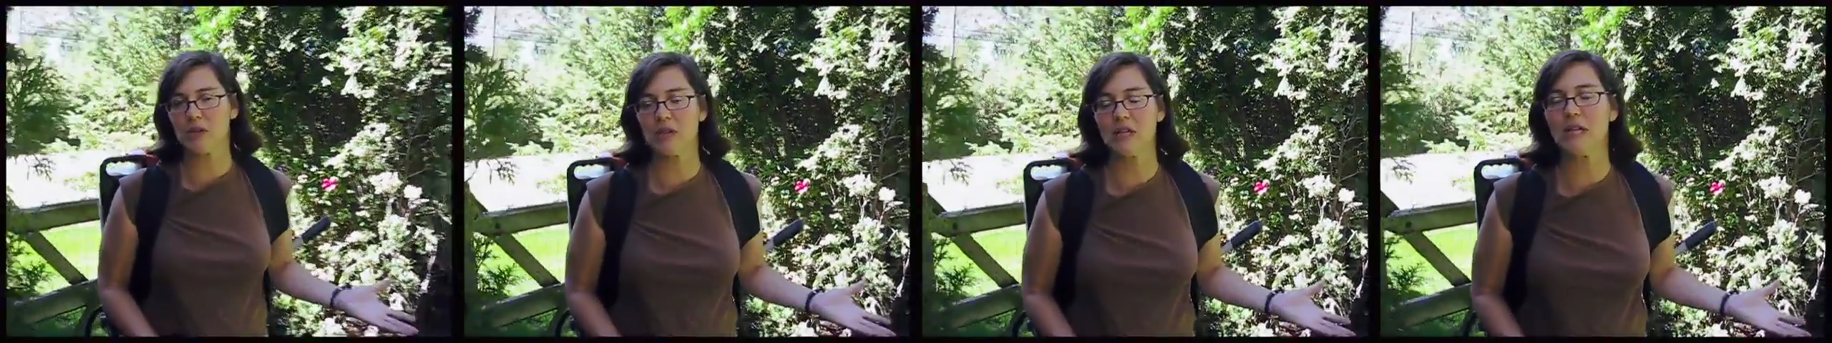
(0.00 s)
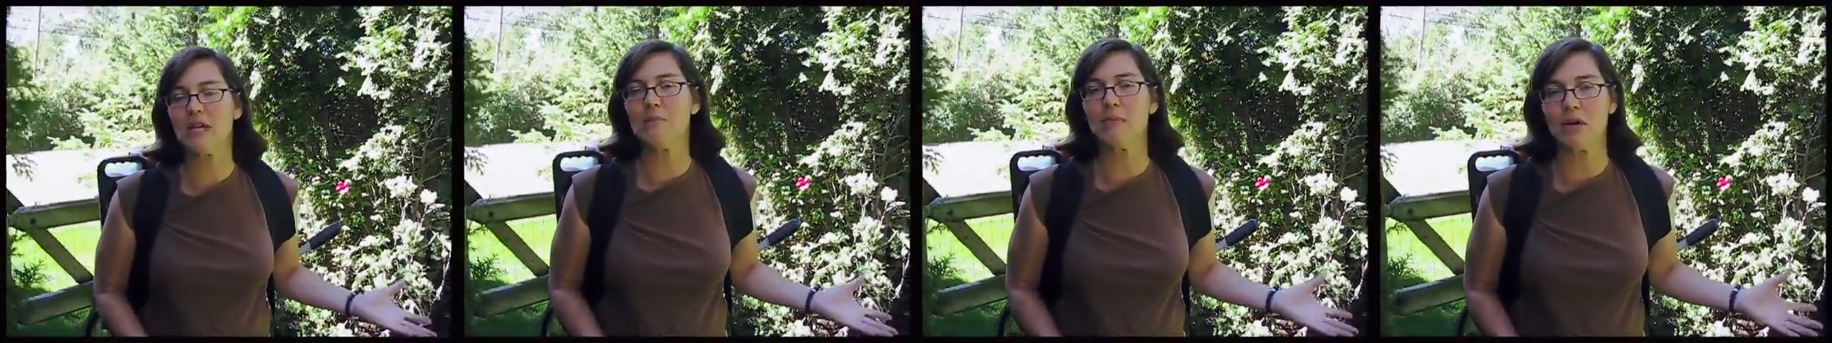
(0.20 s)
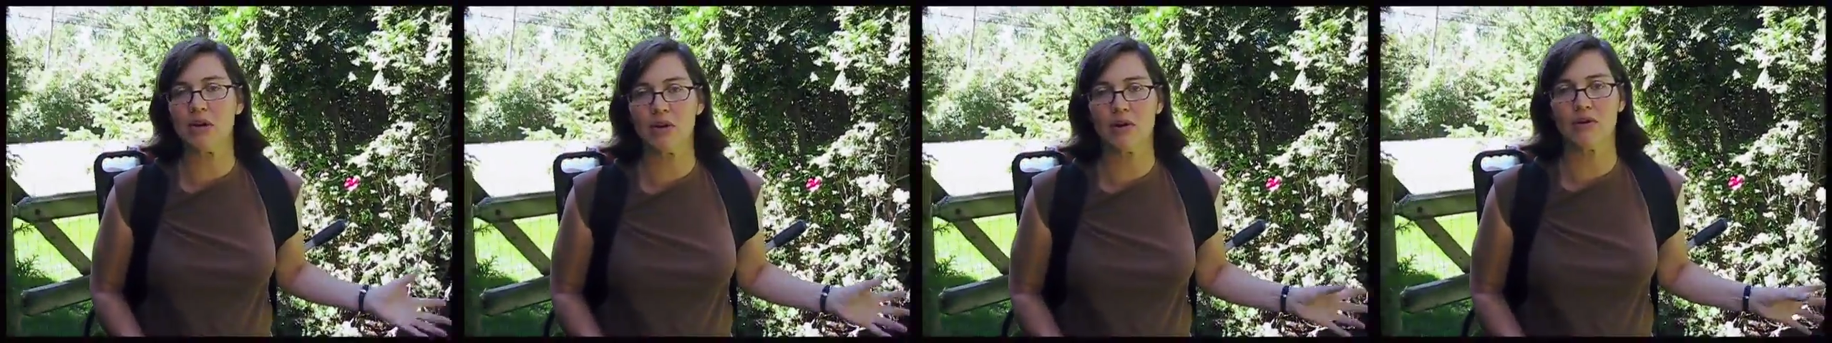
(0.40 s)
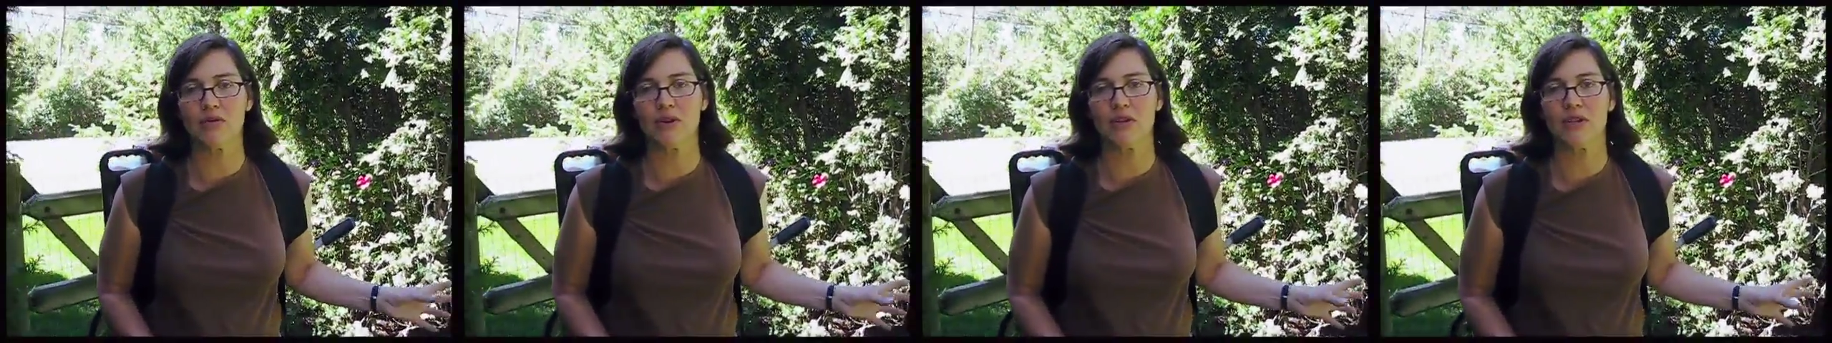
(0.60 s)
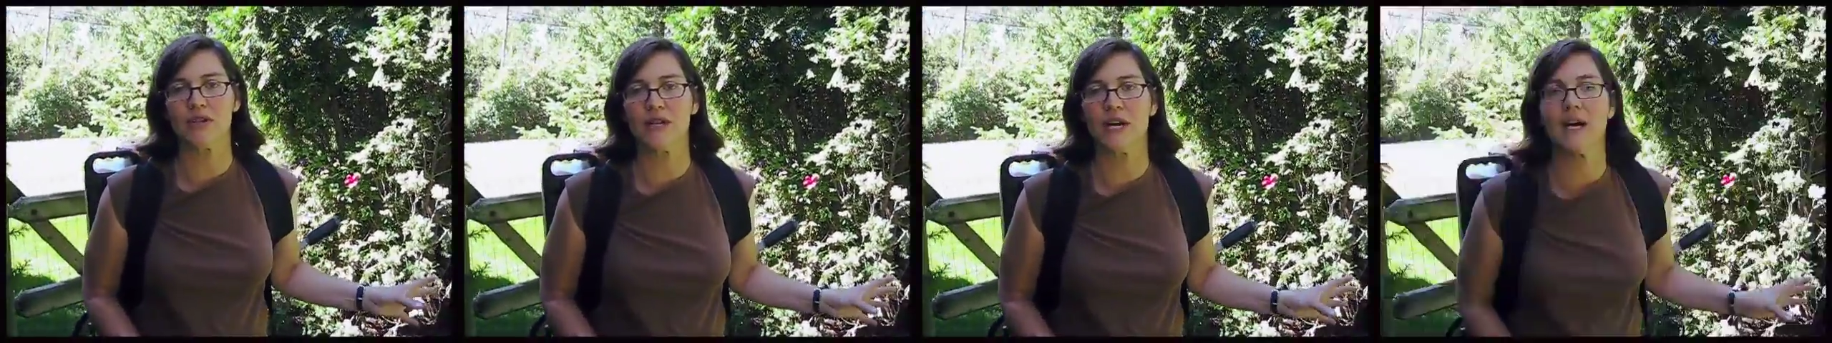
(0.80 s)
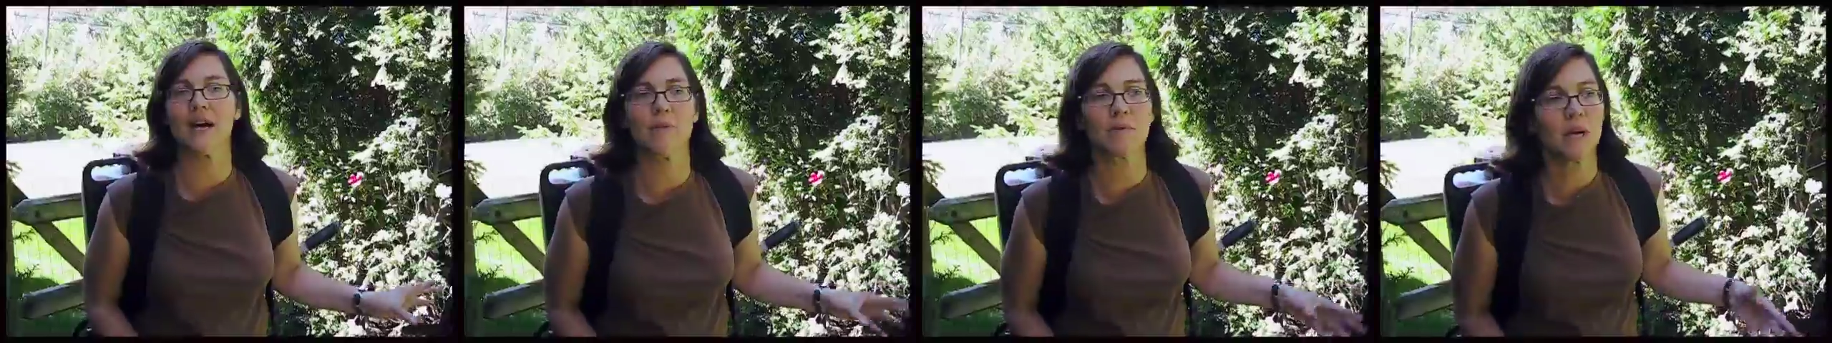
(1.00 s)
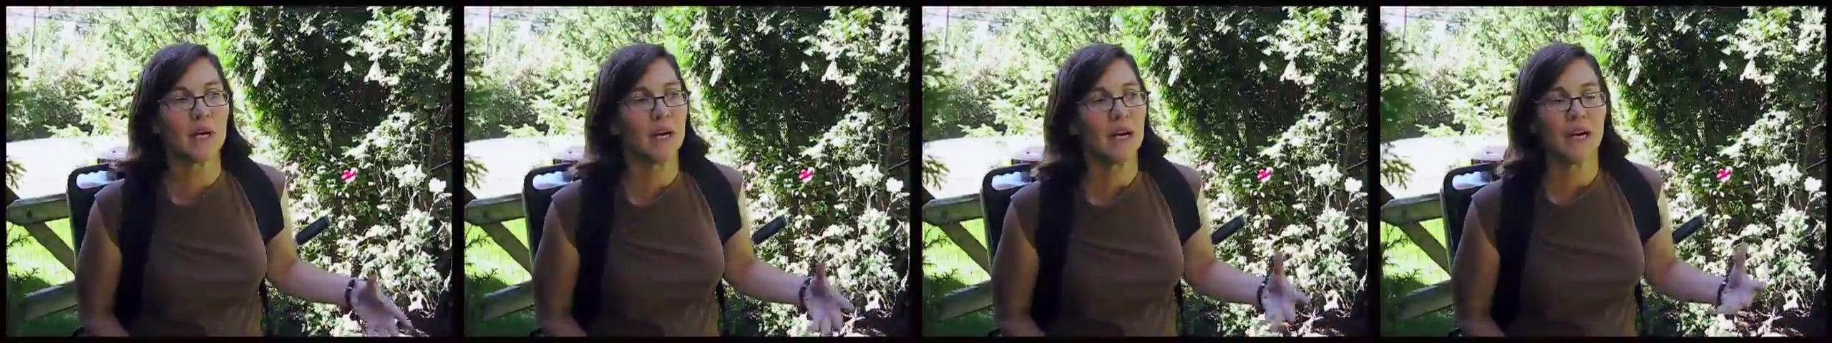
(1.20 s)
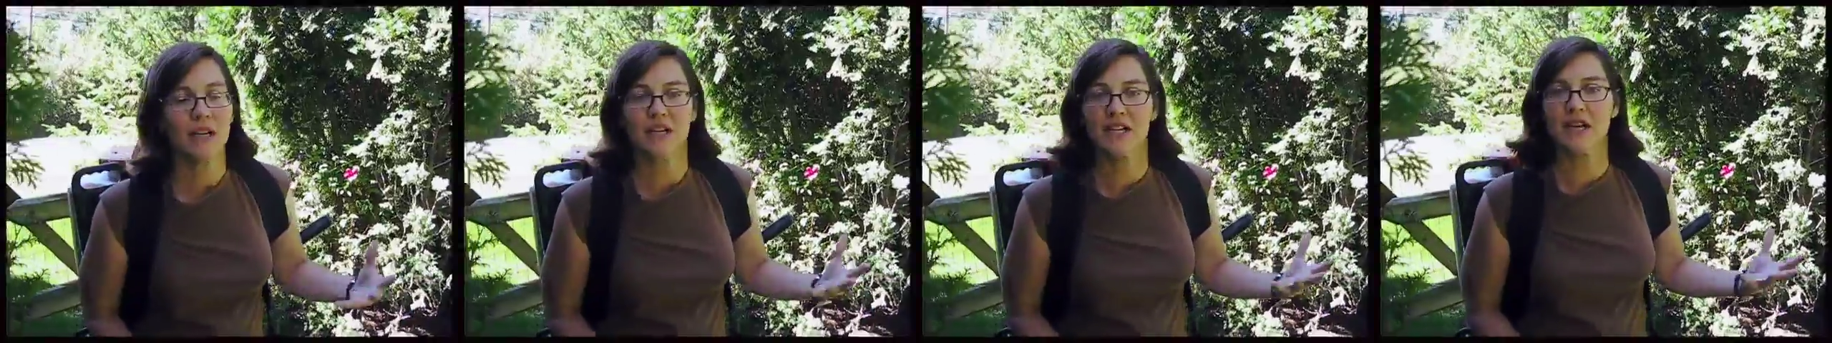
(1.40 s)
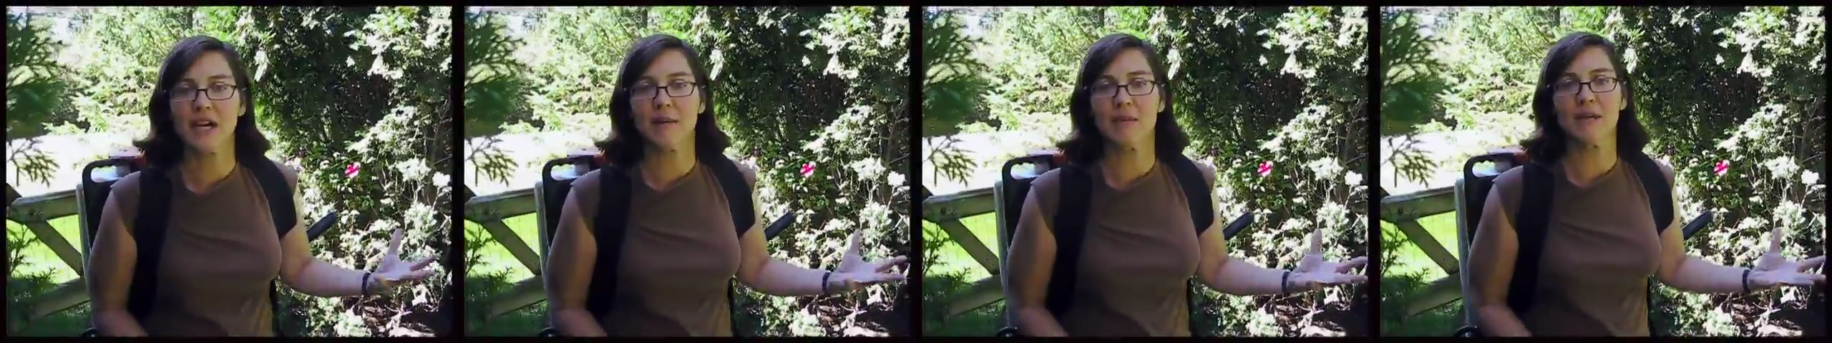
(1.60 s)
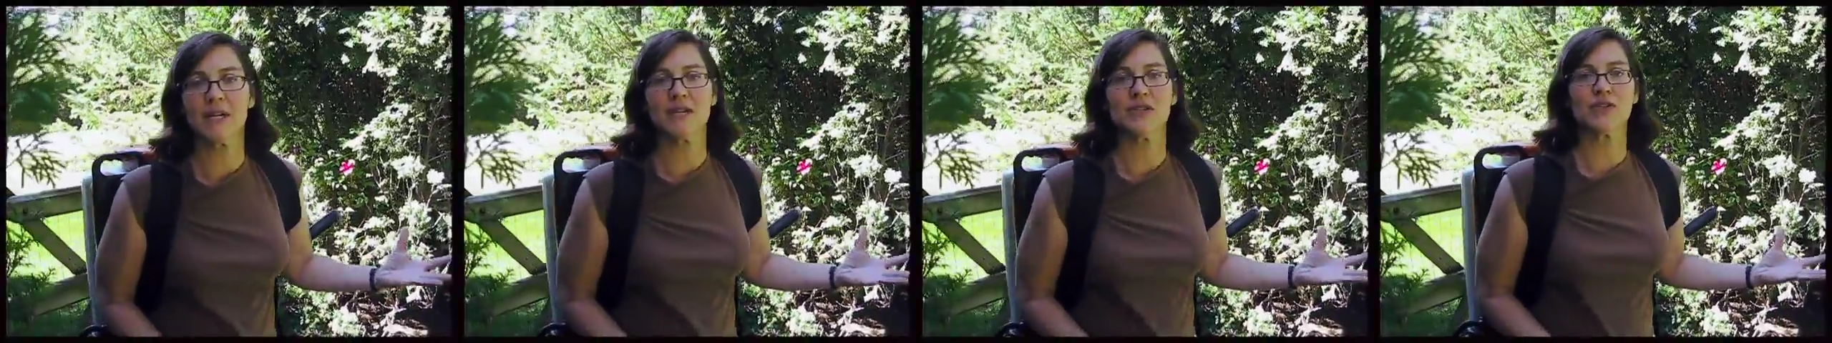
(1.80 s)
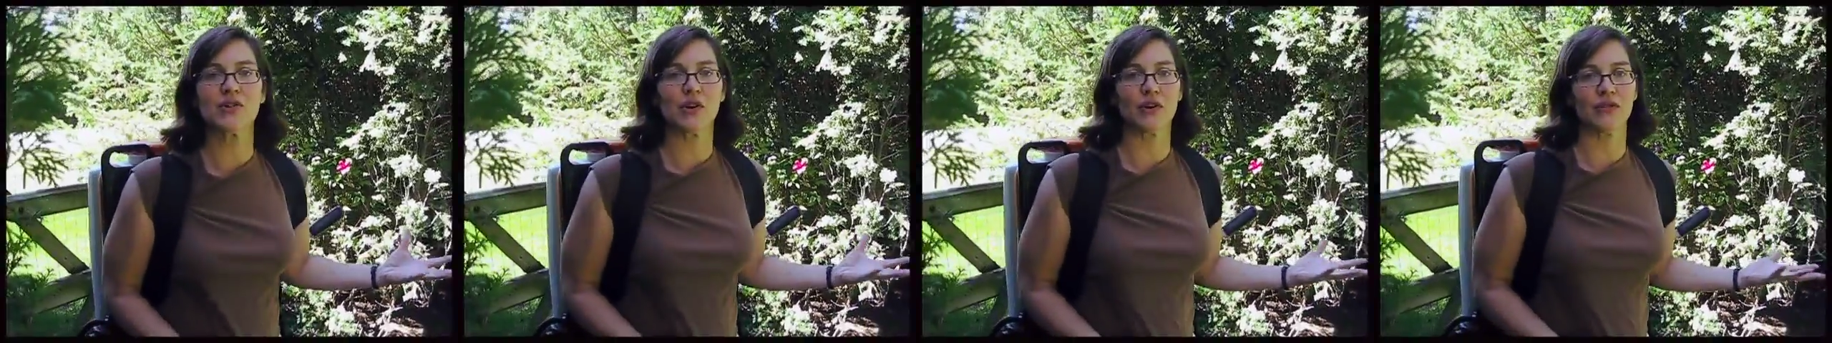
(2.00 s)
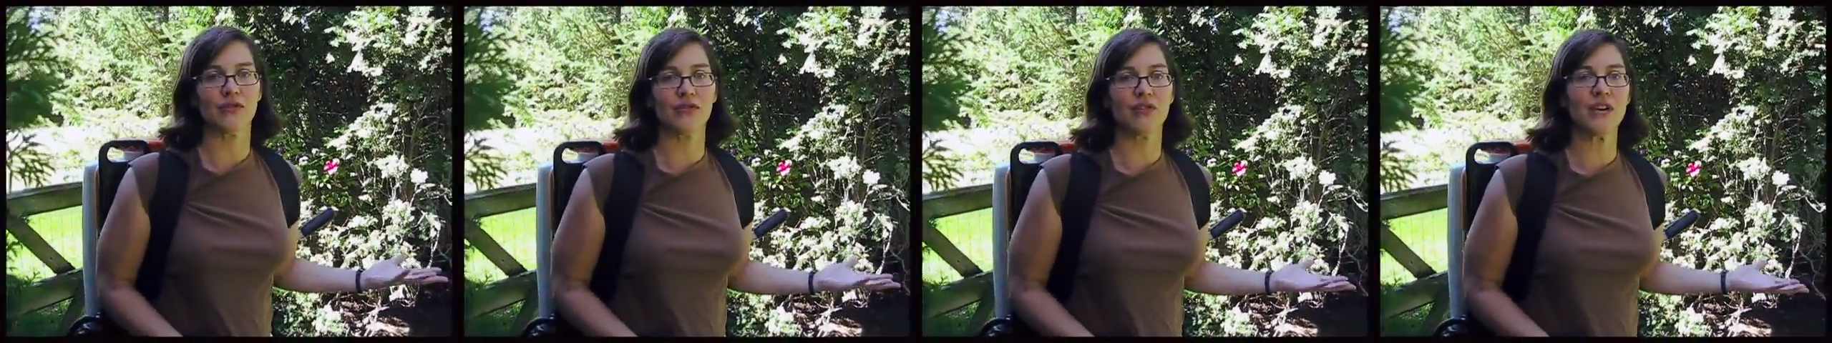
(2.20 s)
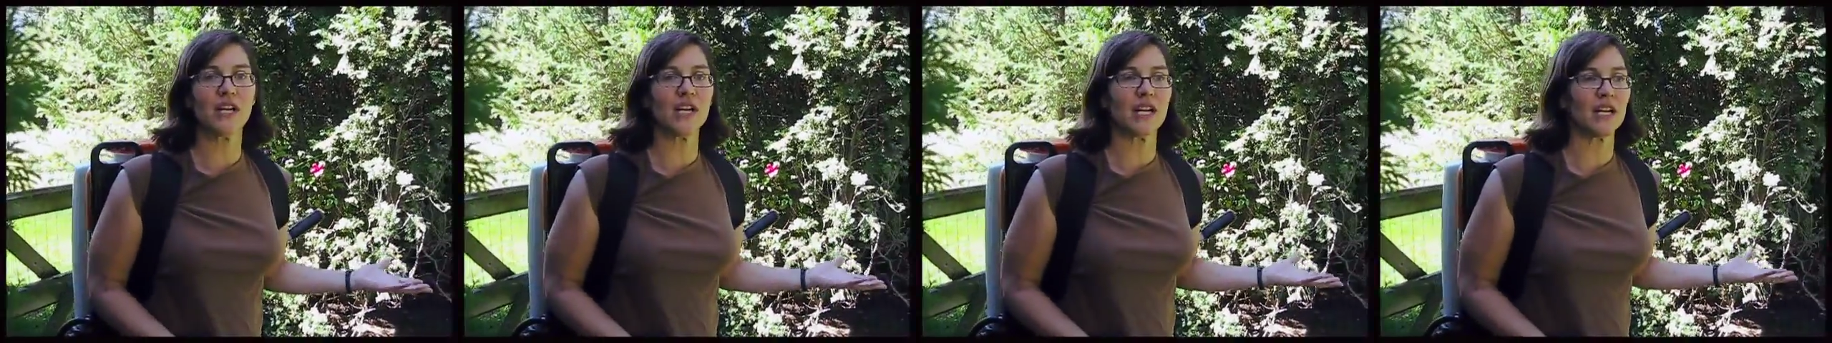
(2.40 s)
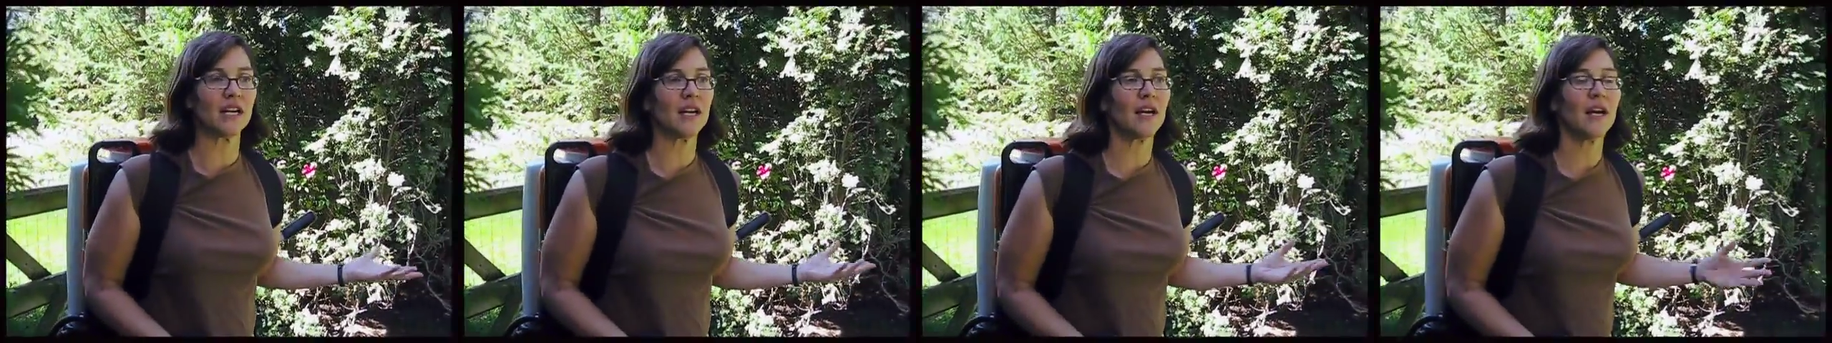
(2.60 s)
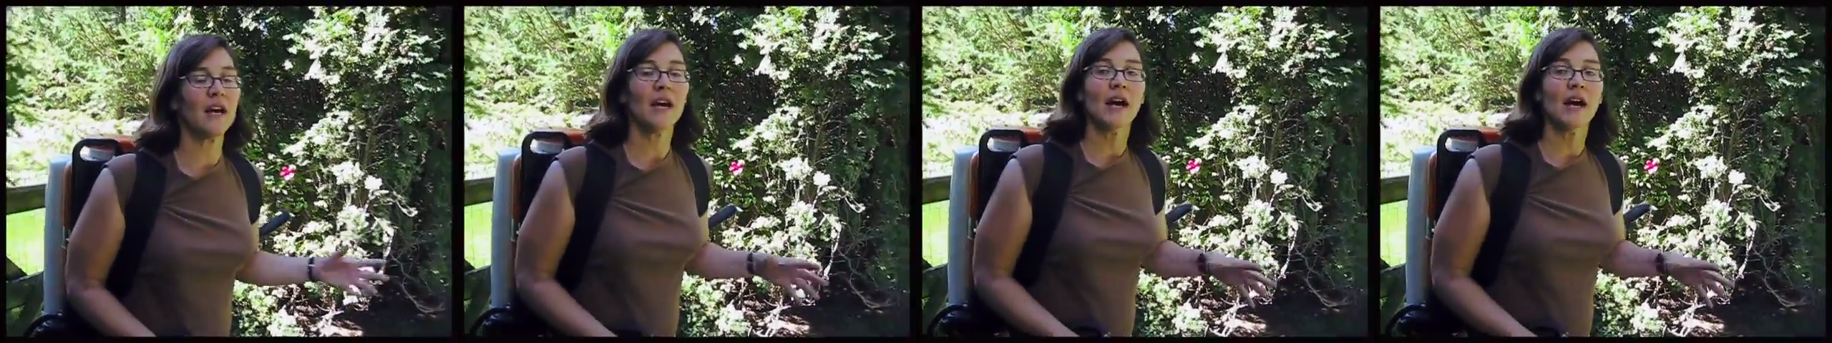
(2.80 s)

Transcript: leaping over the top to come in and start feeding.